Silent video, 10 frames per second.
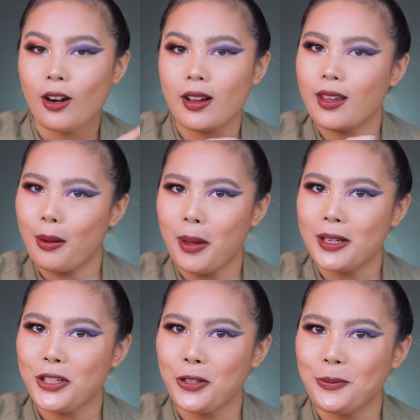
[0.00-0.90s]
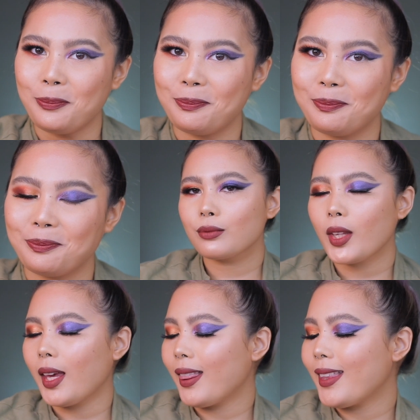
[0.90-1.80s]
mascara and get back to you.
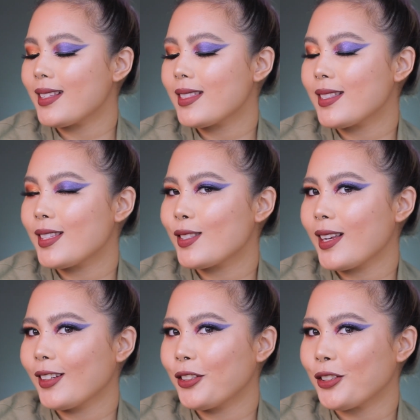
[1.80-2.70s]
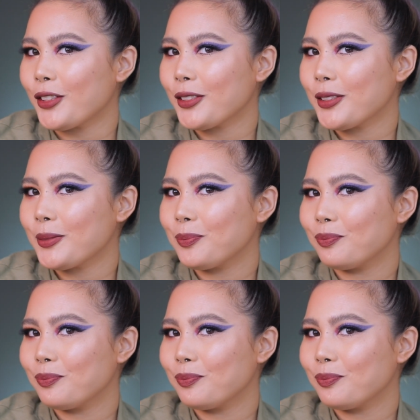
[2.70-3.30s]
And this is the second look.